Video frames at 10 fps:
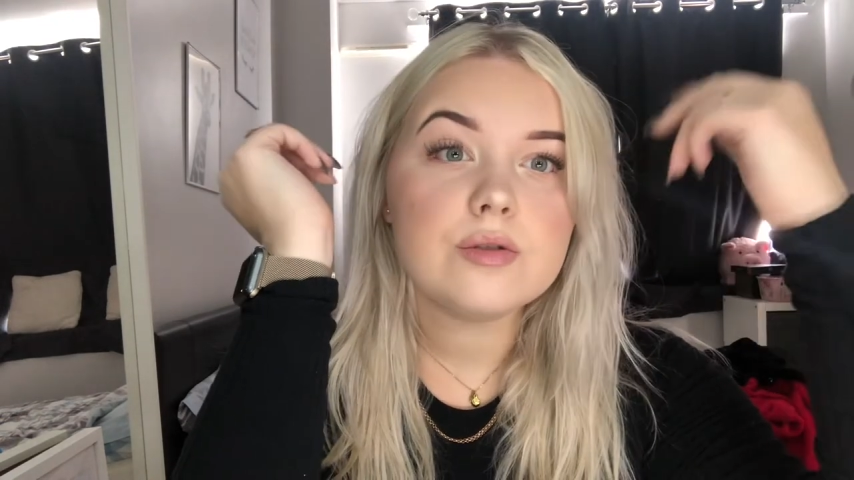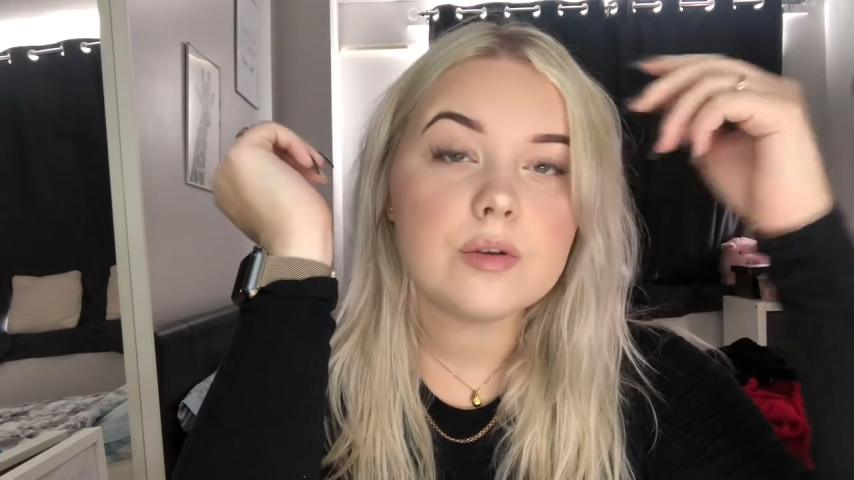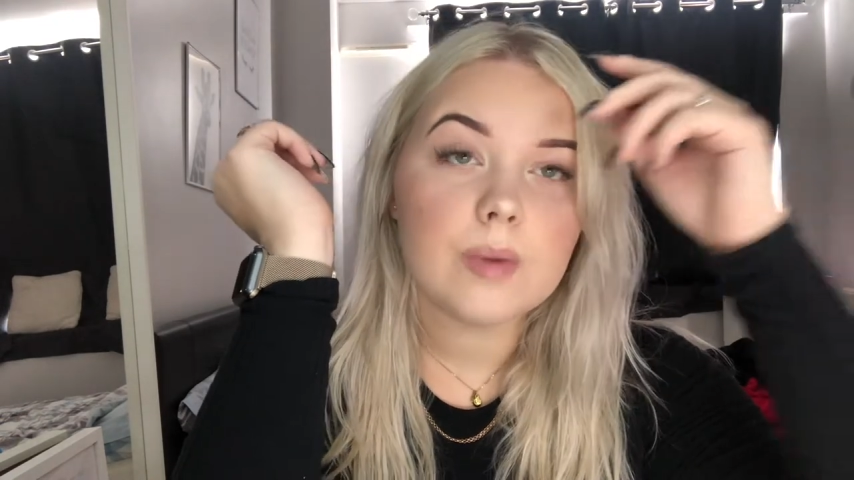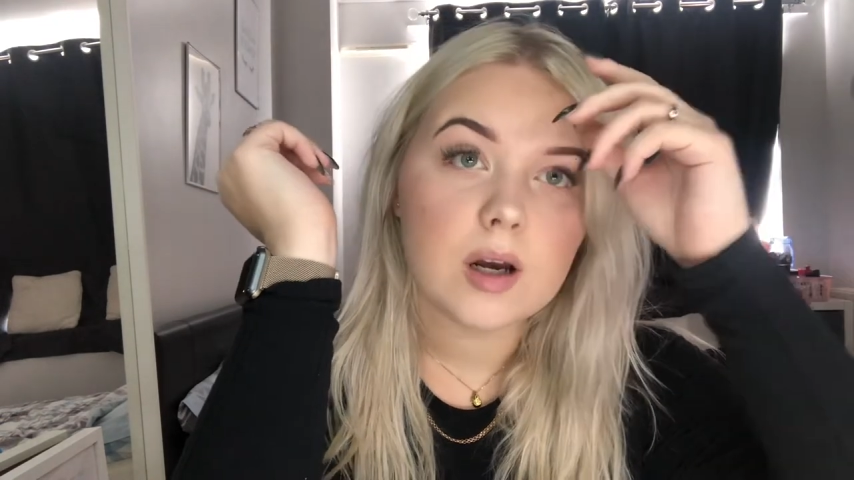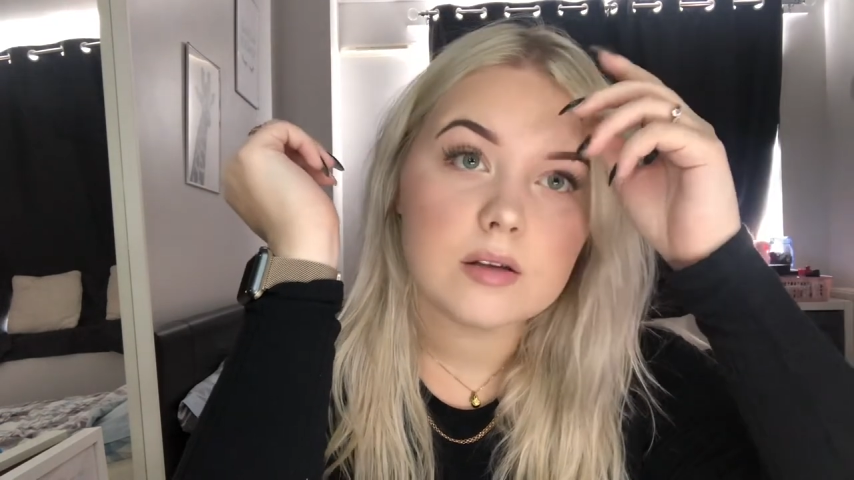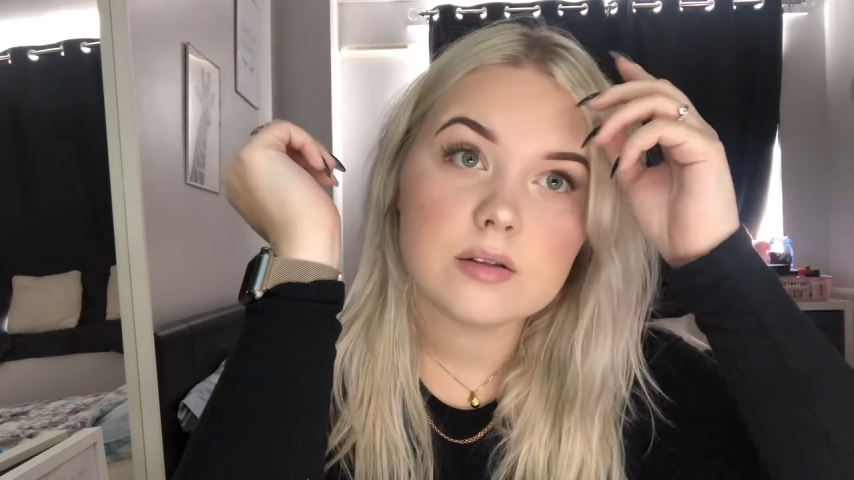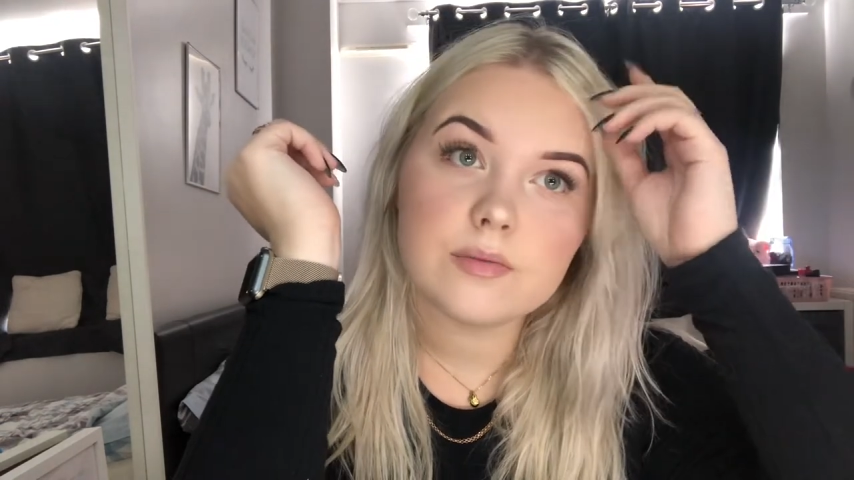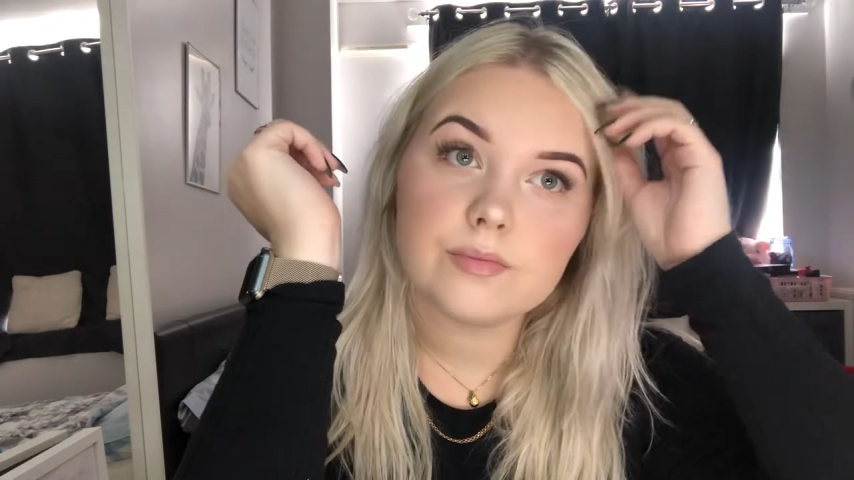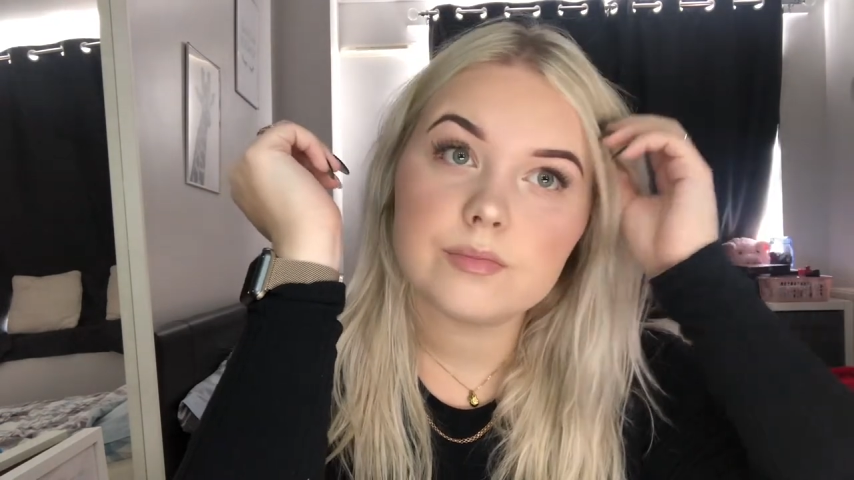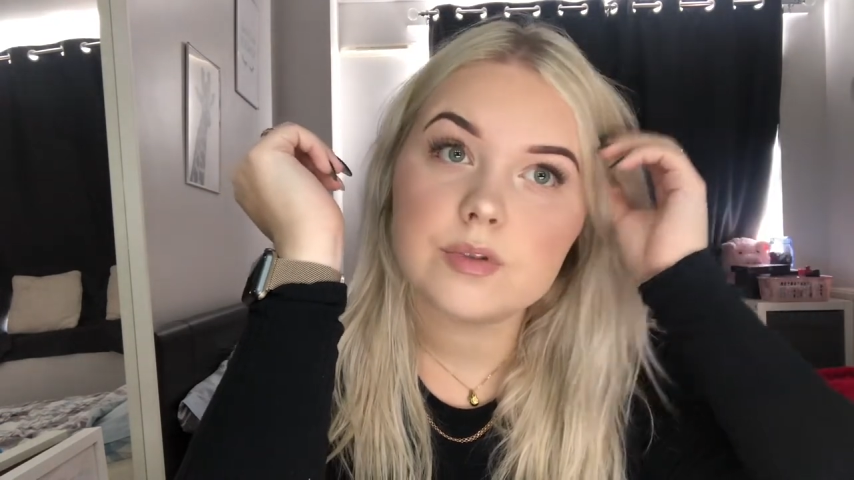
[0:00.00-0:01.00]
to buy
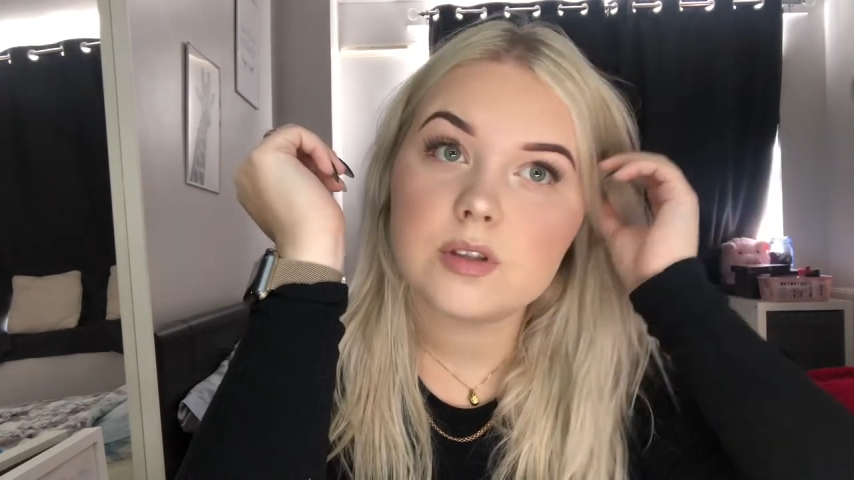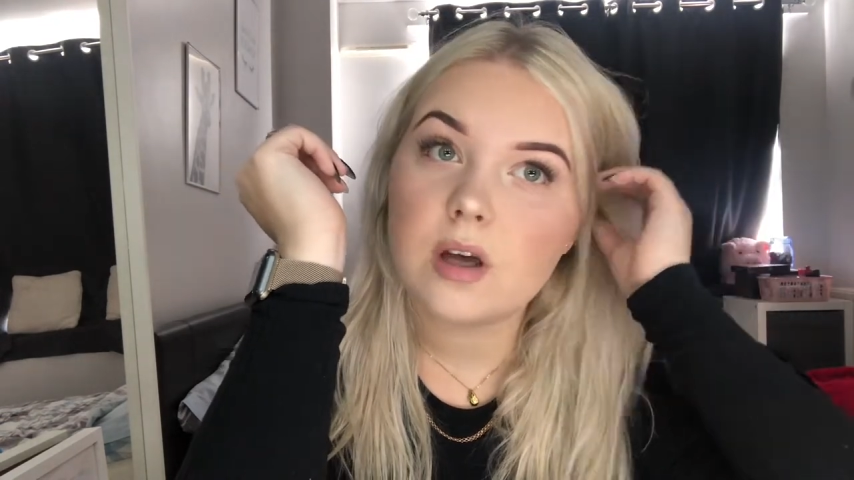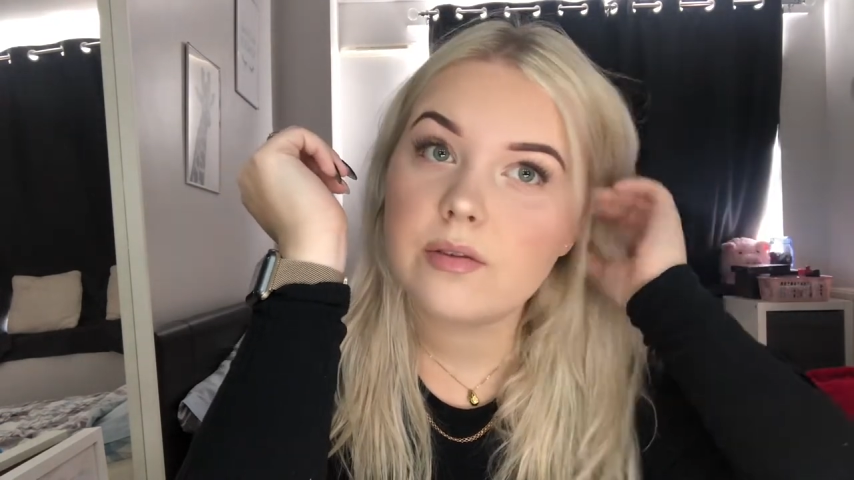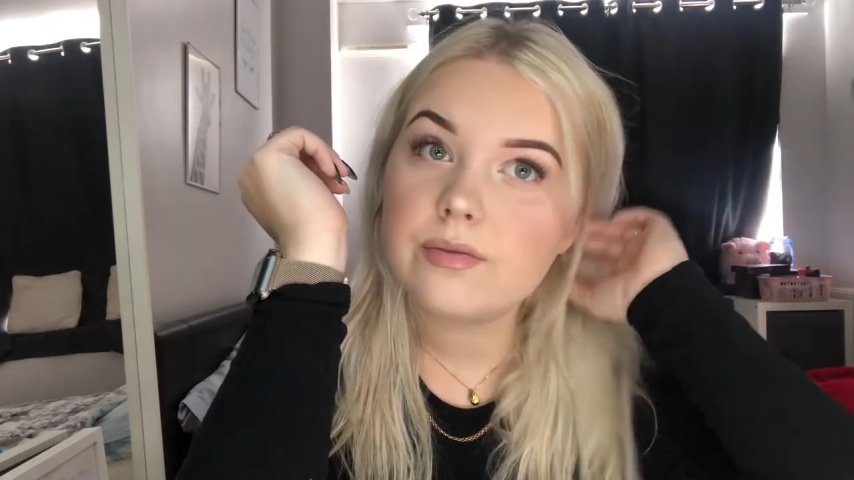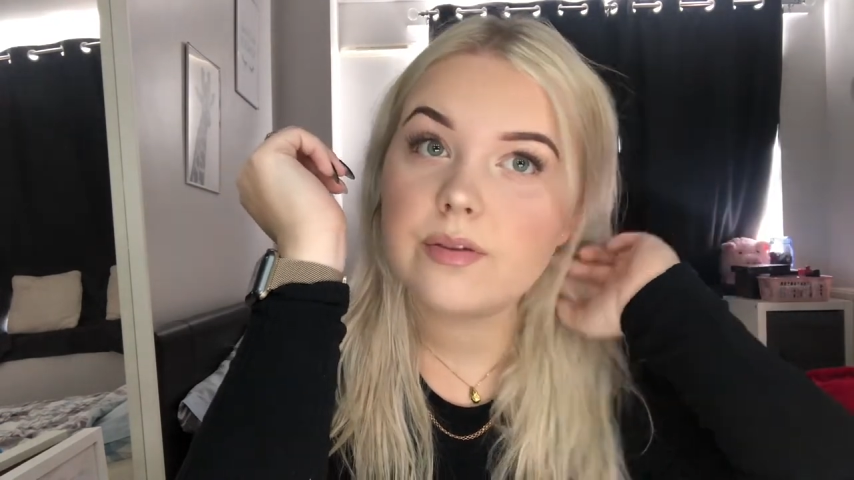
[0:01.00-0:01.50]
some stuff.